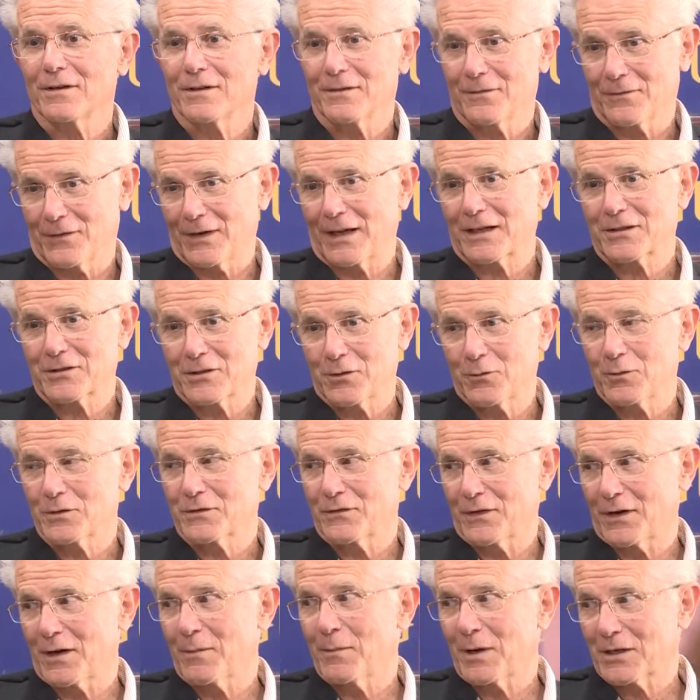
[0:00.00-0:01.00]
In fact, she was
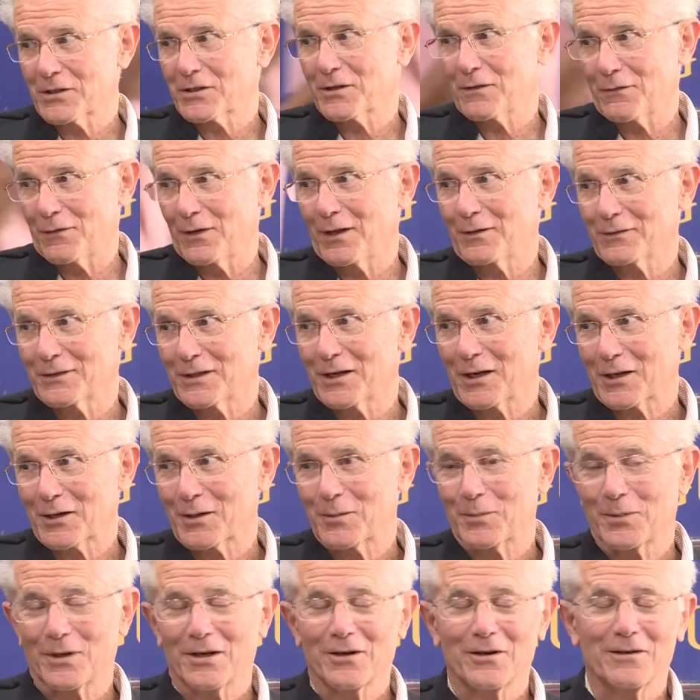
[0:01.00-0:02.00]
very much involved in
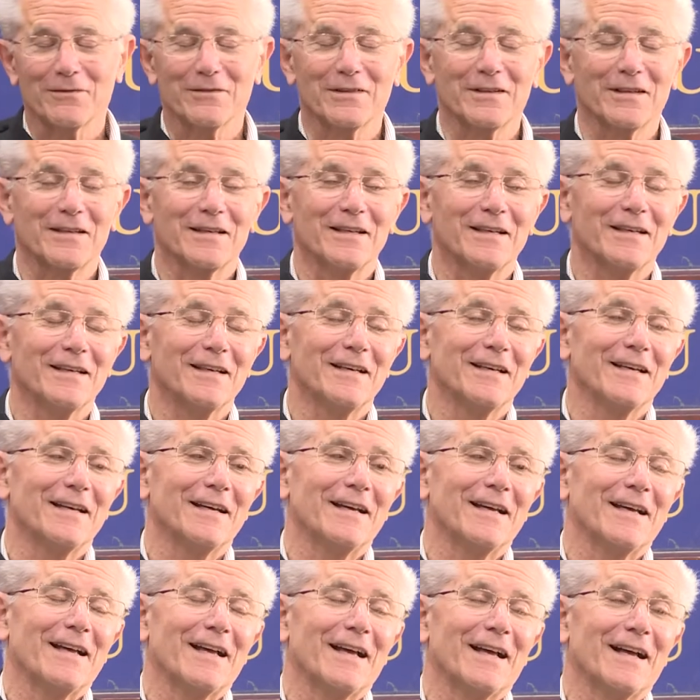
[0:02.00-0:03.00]
Occupy
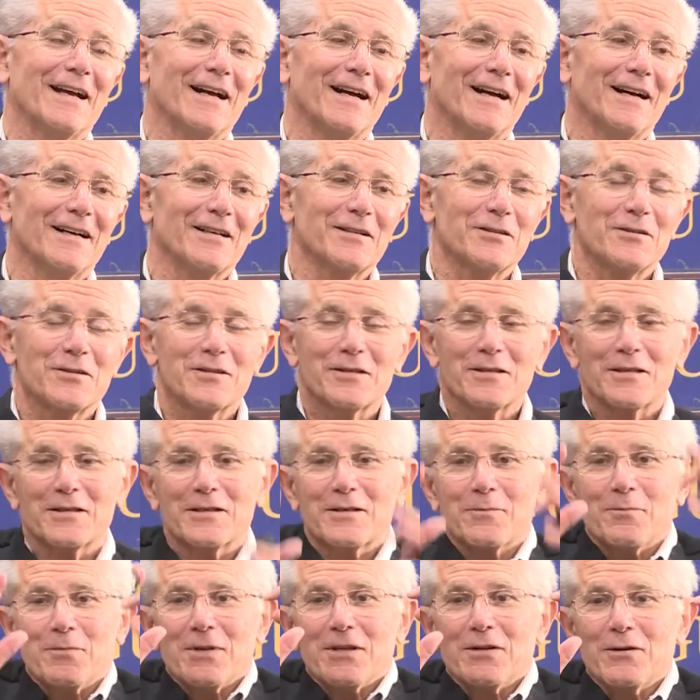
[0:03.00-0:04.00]
Harvard. She's a
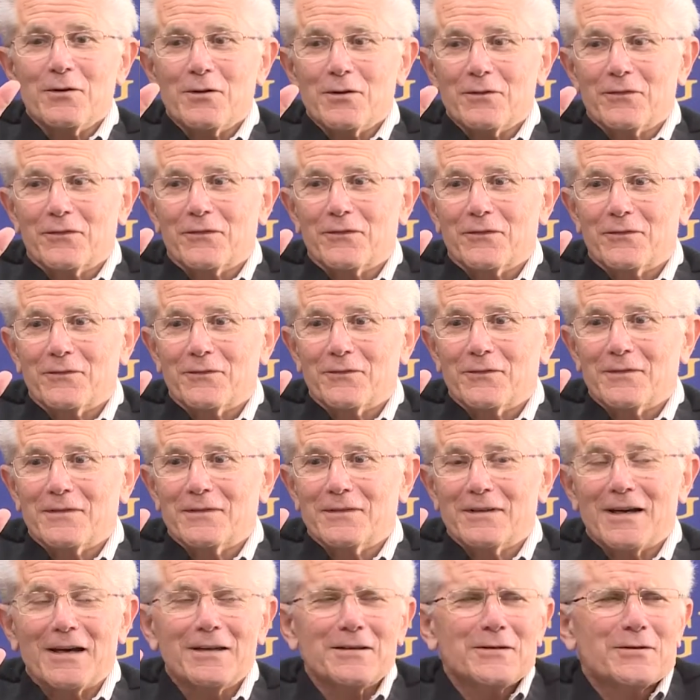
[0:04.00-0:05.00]
diminutive,
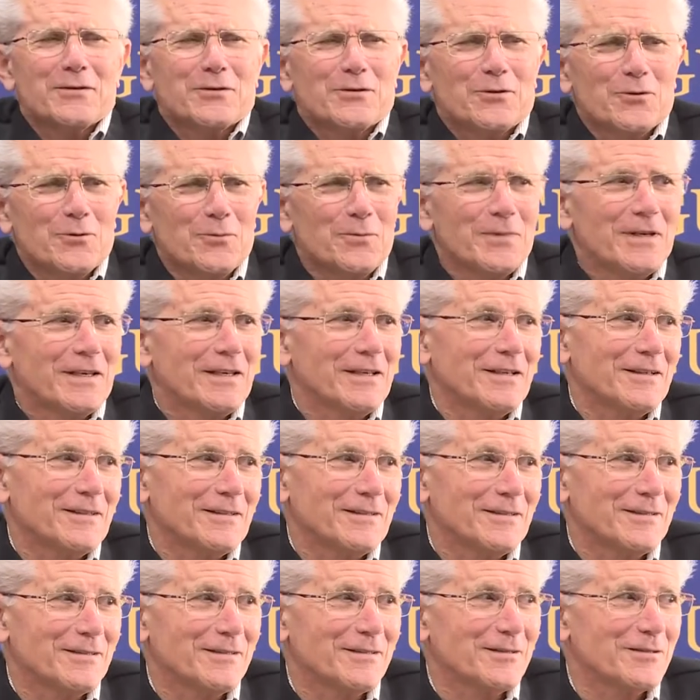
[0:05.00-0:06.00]
unassuming
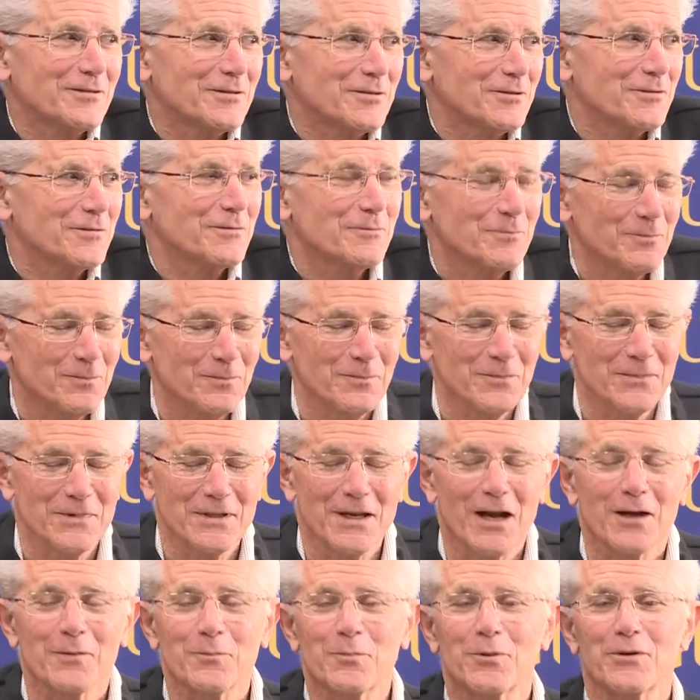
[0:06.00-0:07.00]

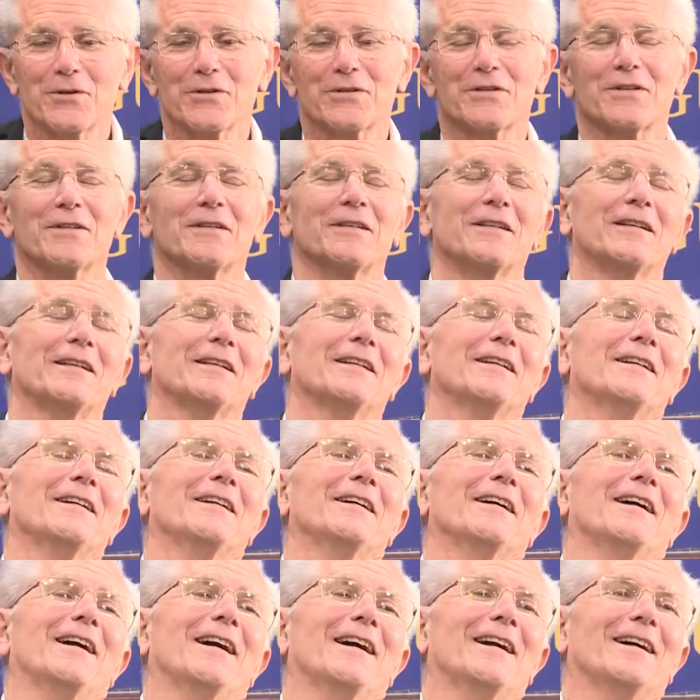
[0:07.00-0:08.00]
young person.
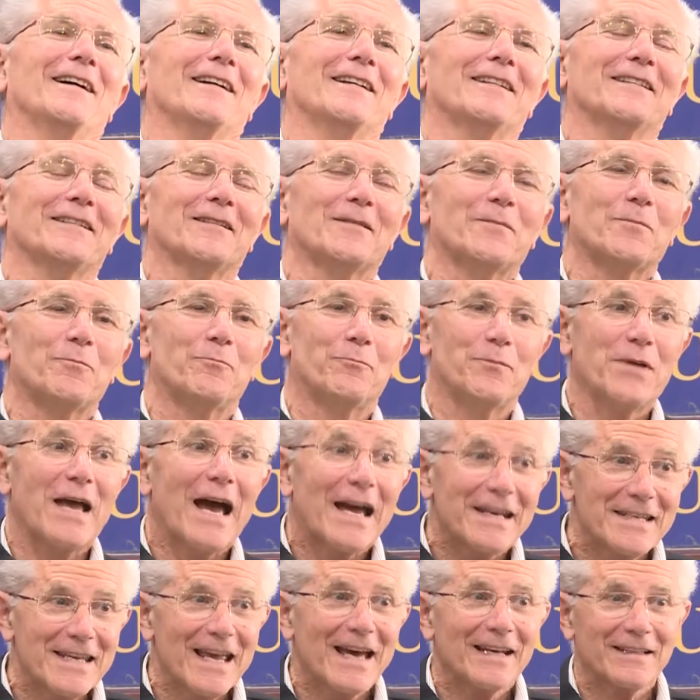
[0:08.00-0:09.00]

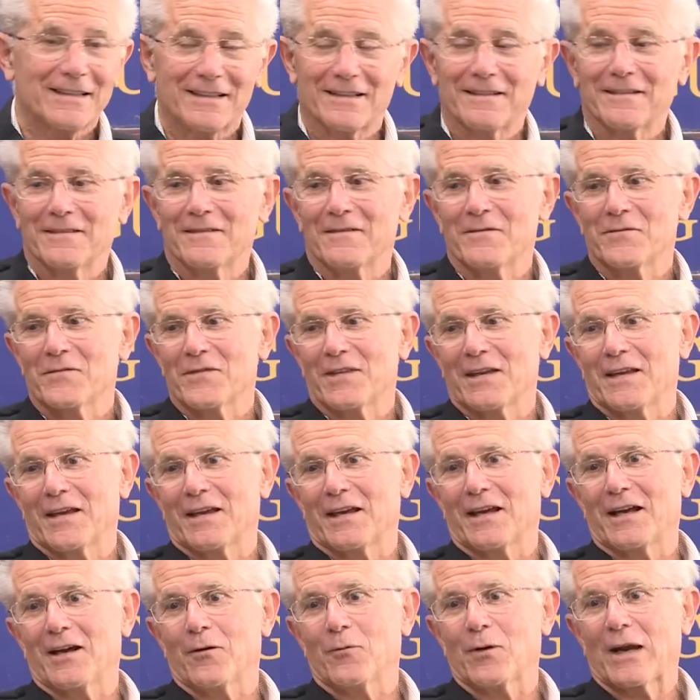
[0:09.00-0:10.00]
And yet,
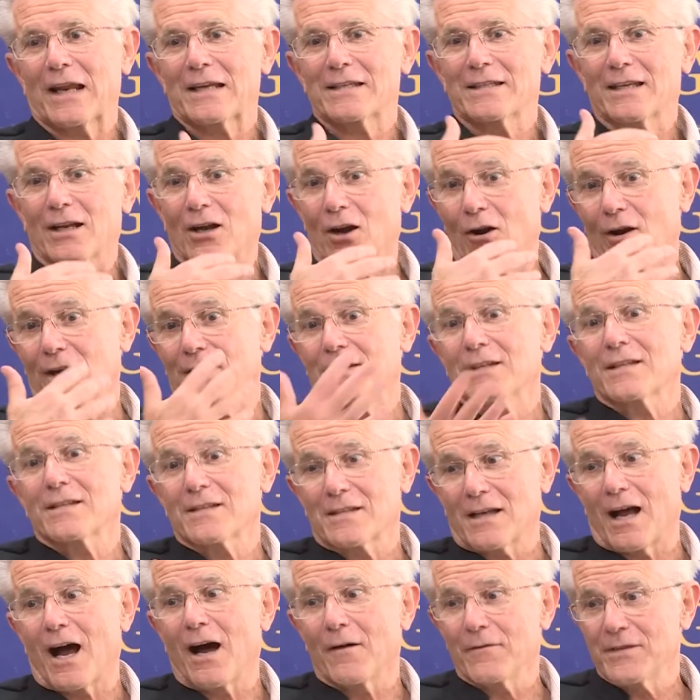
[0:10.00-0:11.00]
when I said, "All right, this
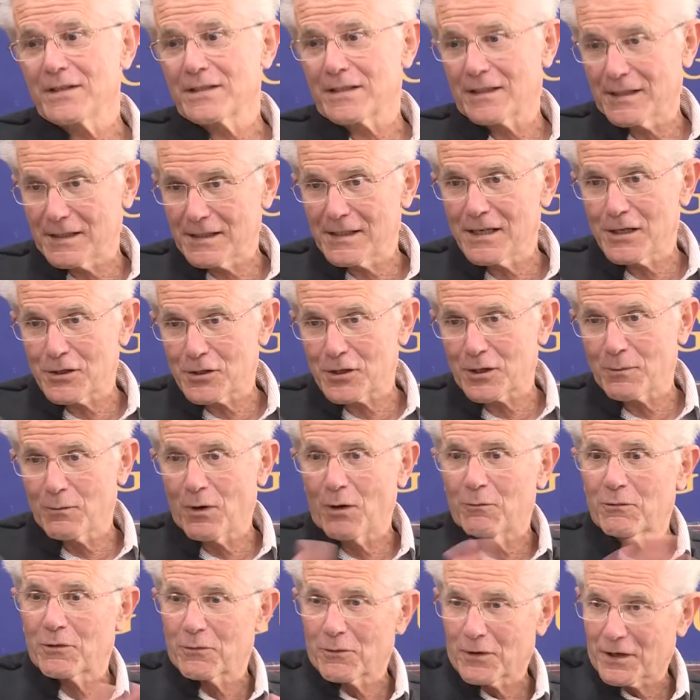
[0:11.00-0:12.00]
is obviously a teaching
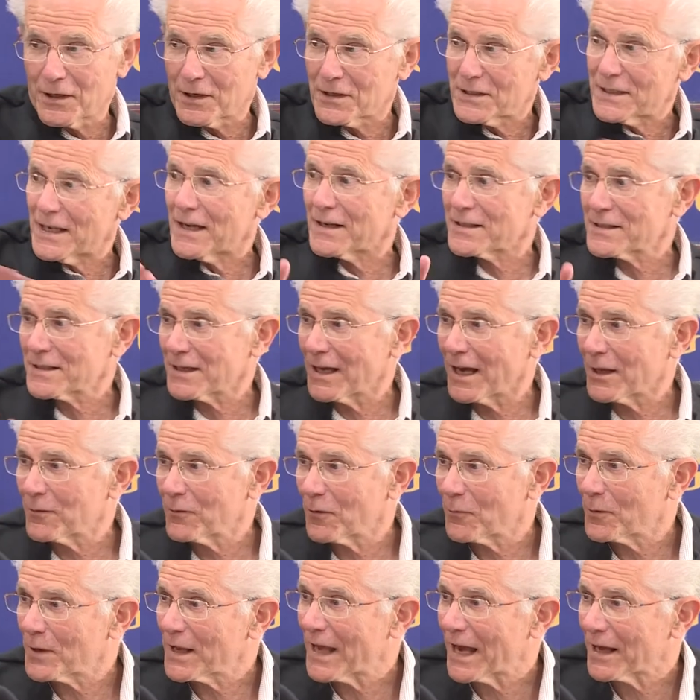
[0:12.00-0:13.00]
moment. We're going to set aside
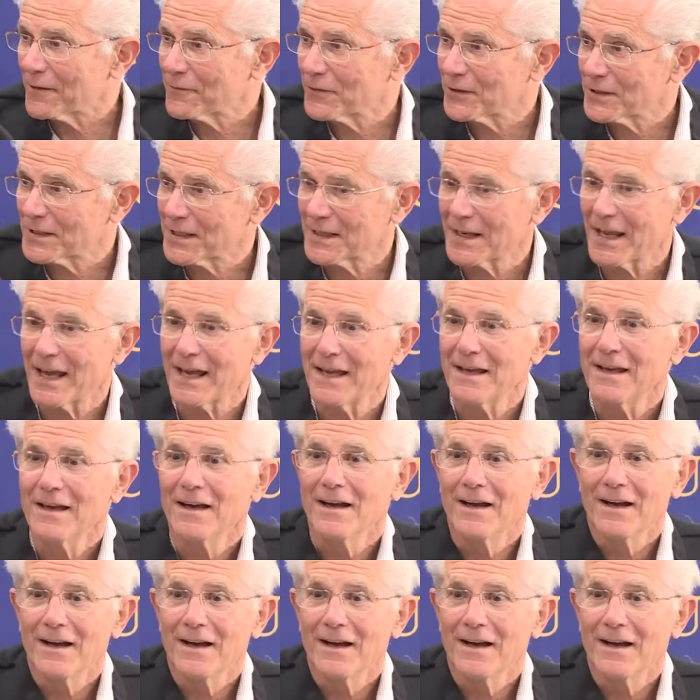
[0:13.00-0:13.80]
what we had for today.